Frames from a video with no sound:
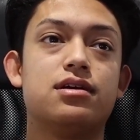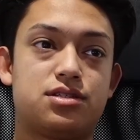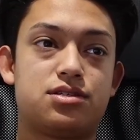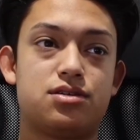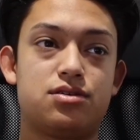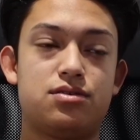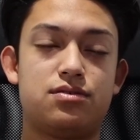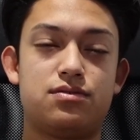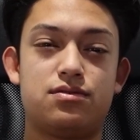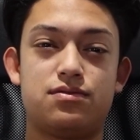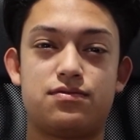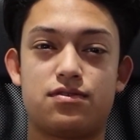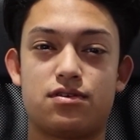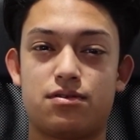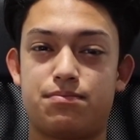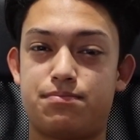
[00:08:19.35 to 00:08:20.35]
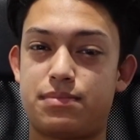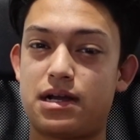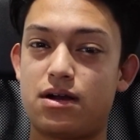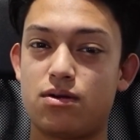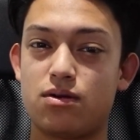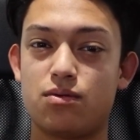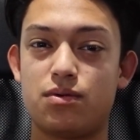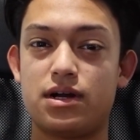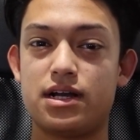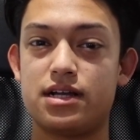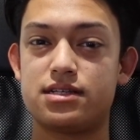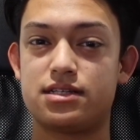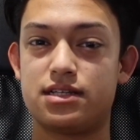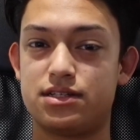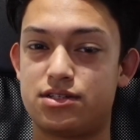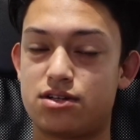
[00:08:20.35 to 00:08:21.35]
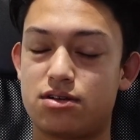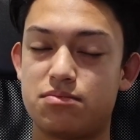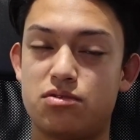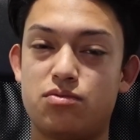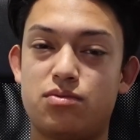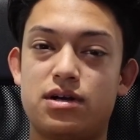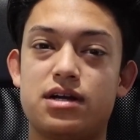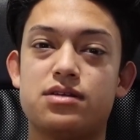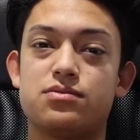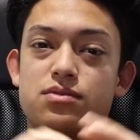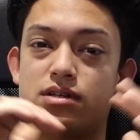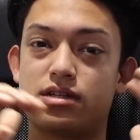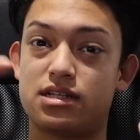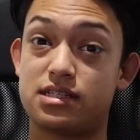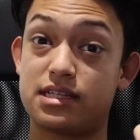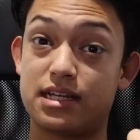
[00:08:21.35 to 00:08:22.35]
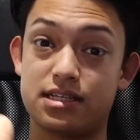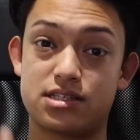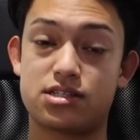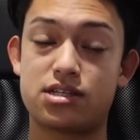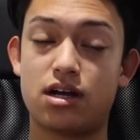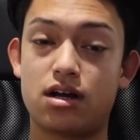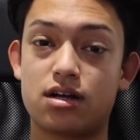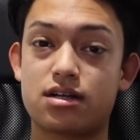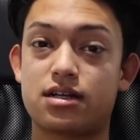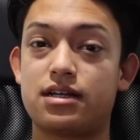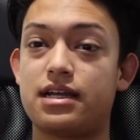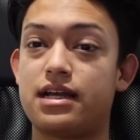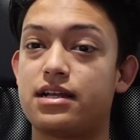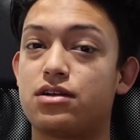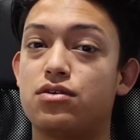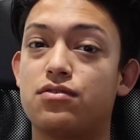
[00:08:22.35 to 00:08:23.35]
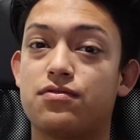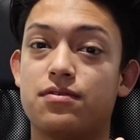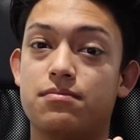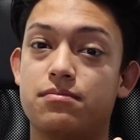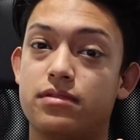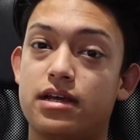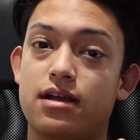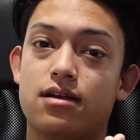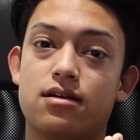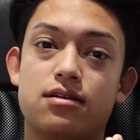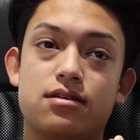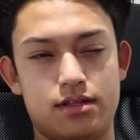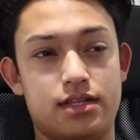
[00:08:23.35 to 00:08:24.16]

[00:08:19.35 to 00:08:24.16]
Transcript: So for power wise and turbo wise, we're gonna stay stock and go from there.